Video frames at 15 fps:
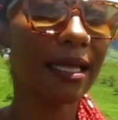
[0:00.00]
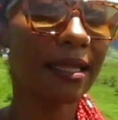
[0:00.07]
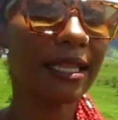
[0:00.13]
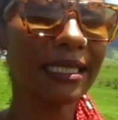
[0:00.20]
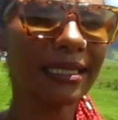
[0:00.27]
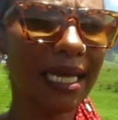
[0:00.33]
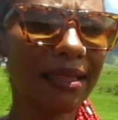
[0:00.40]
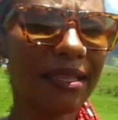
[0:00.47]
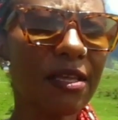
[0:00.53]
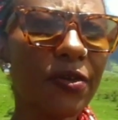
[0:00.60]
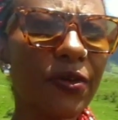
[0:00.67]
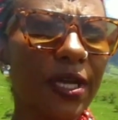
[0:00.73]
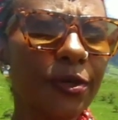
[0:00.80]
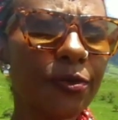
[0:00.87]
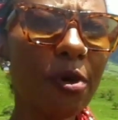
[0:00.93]
there's nothing
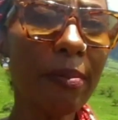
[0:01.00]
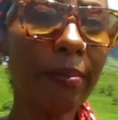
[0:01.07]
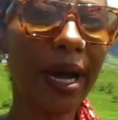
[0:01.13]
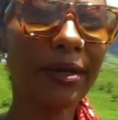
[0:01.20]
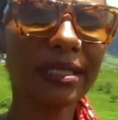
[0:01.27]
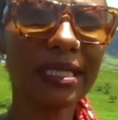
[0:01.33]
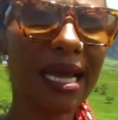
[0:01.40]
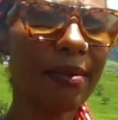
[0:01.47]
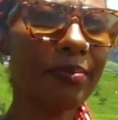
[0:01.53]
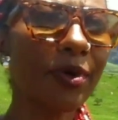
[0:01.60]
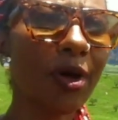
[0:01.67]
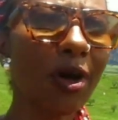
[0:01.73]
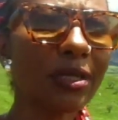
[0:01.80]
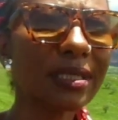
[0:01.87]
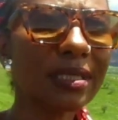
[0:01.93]
you can do about it. I'm
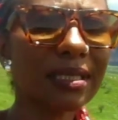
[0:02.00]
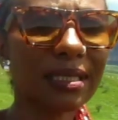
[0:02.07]
not